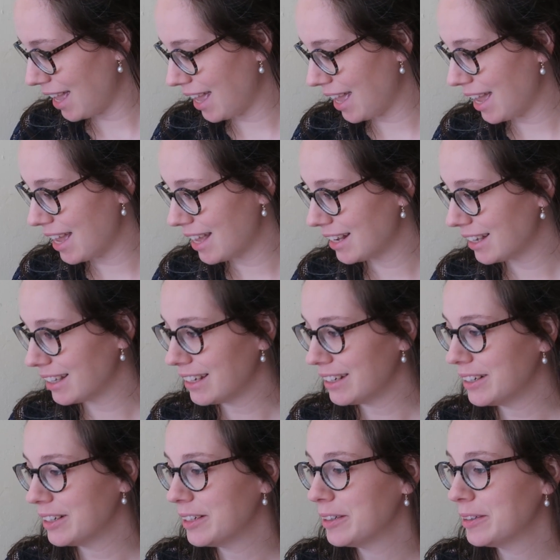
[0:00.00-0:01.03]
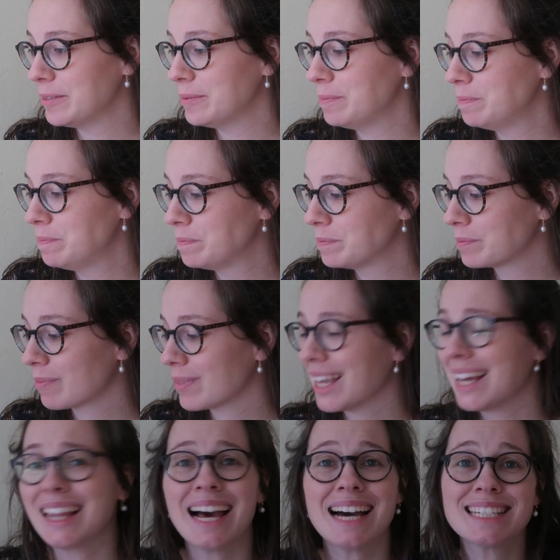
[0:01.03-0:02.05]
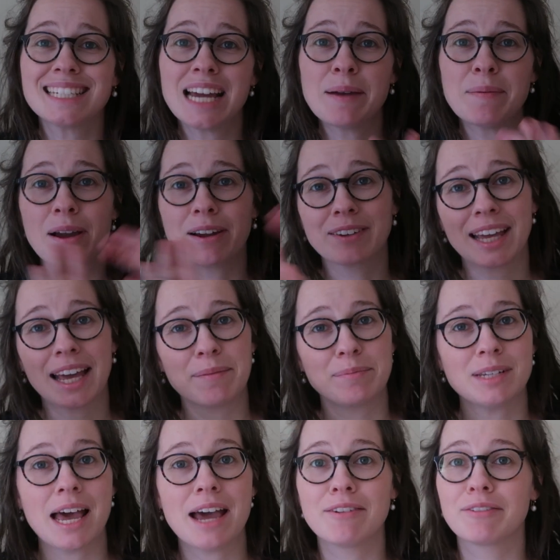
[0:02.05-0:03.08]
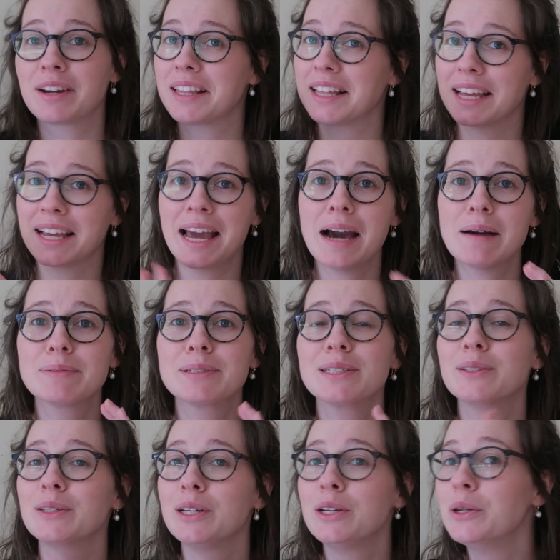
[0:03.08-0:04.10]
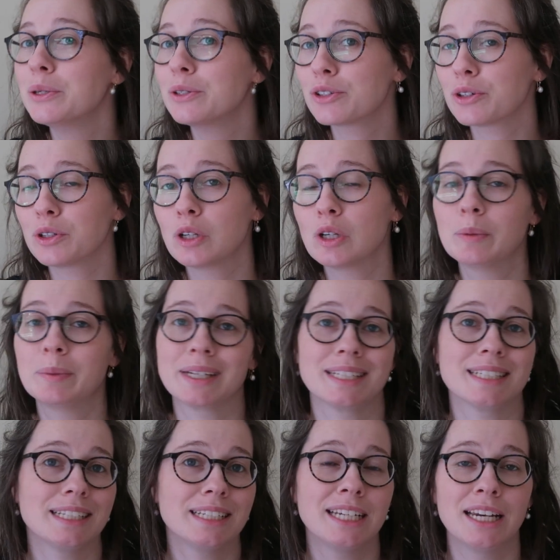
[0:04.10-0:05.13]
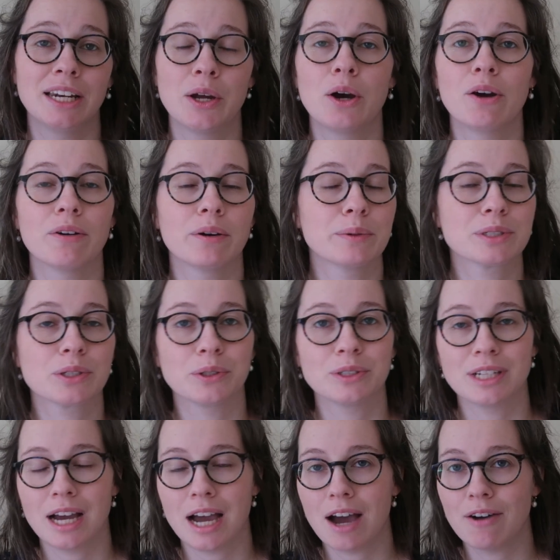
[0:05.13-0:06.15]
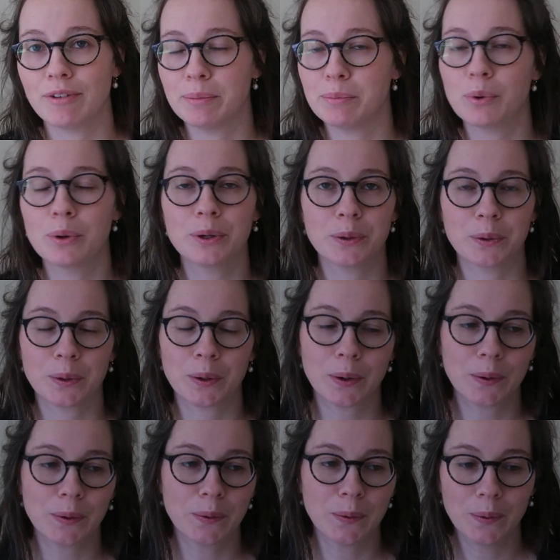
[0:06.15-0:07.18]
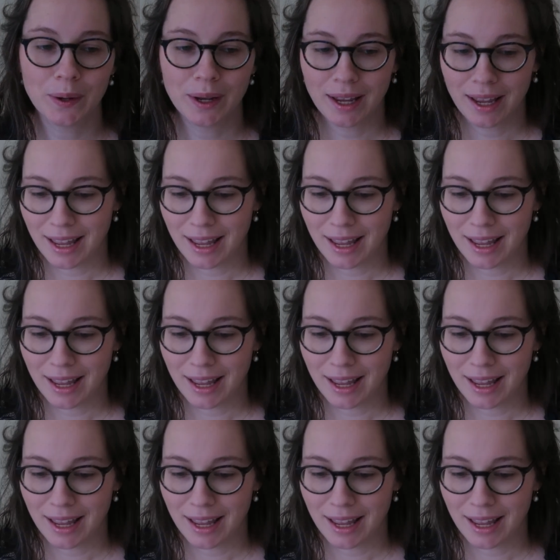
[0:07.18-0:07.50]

And um, last time I kept everything absolutely neutral because I didn't know I was going to have a boy or a girl.